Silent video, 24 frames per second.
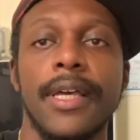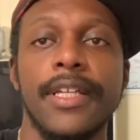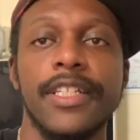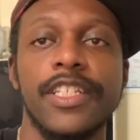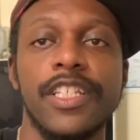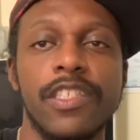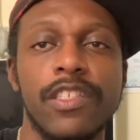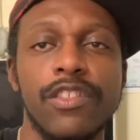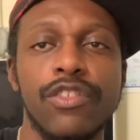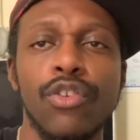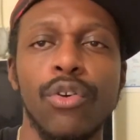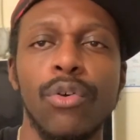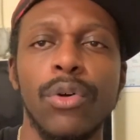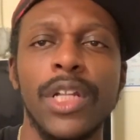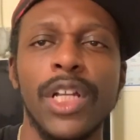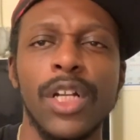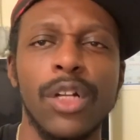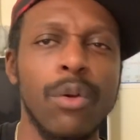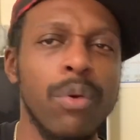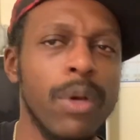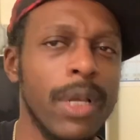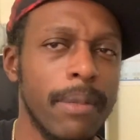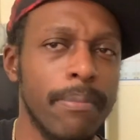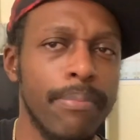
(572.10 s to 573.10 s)
Just doing a
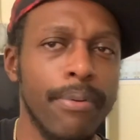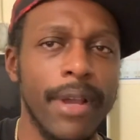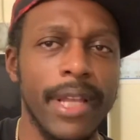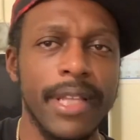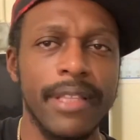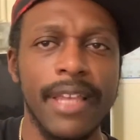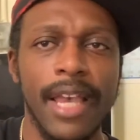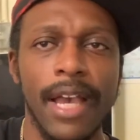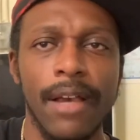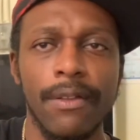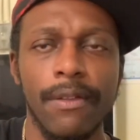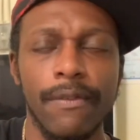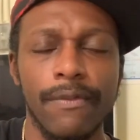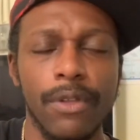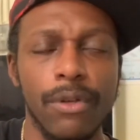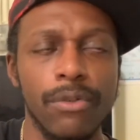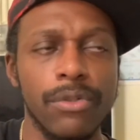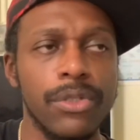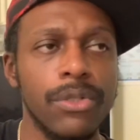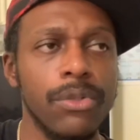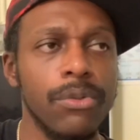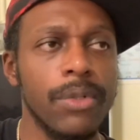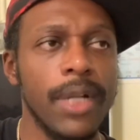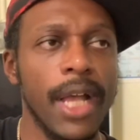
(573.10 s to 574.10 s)
quick breakdown of those
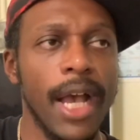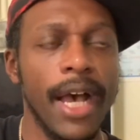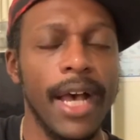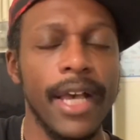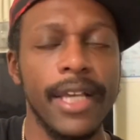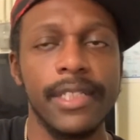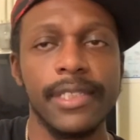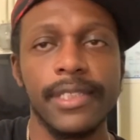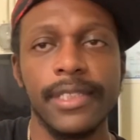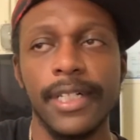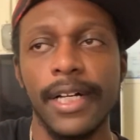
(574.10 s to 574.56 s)
2 guys.